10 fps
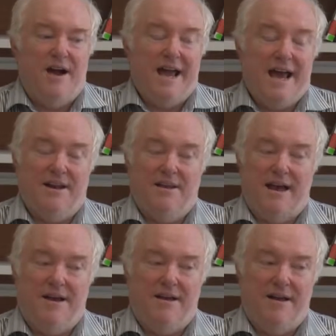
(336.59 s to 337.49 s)

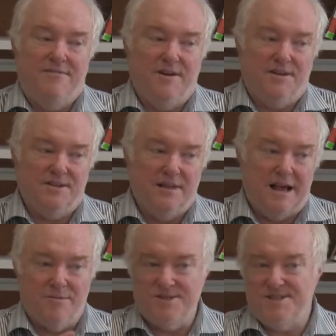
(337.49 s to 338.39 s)
I felt a
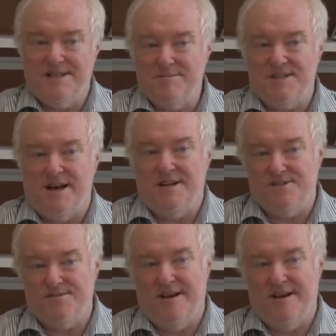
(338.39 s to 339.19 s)
lot more stigmatized